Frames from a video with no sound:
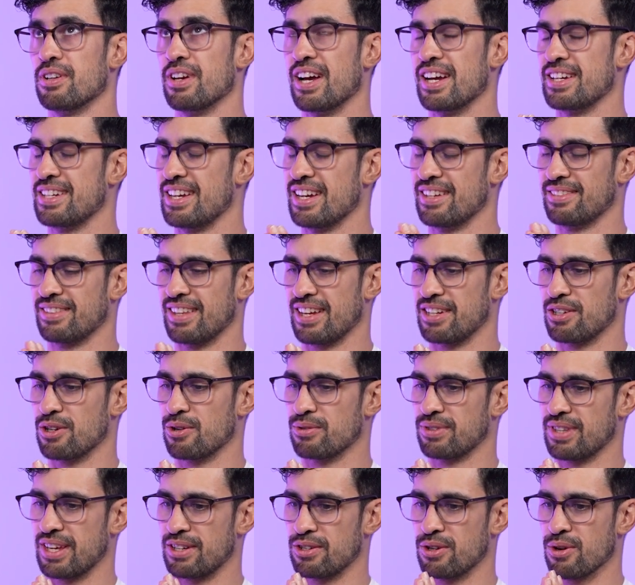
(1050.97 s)
again, they
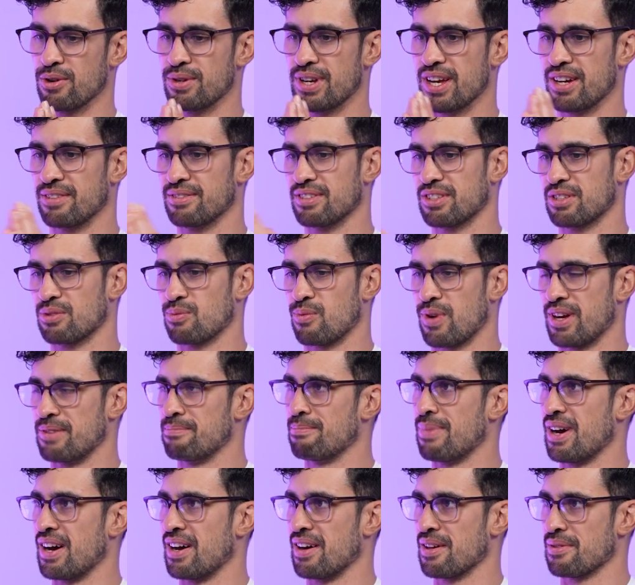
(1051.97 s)
go down this one
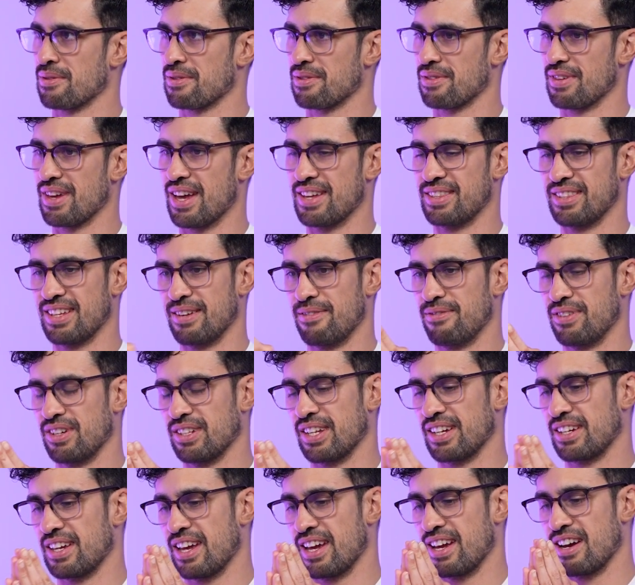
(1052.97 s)
path and they feel
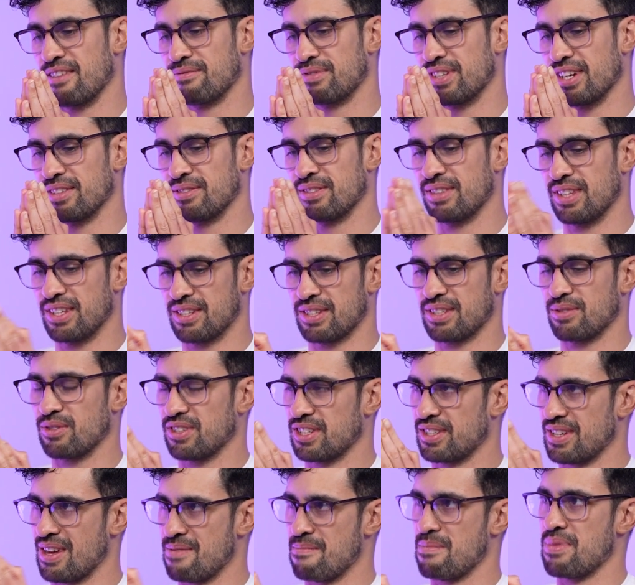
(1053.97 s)
like, hey, I've done this
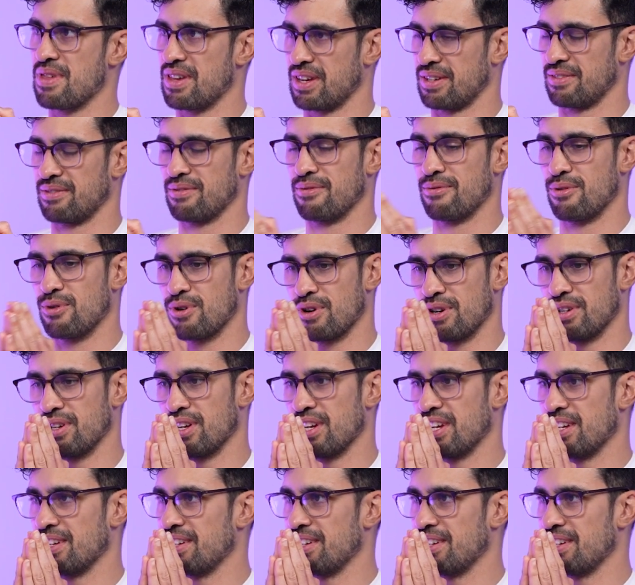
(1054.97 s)
same thing for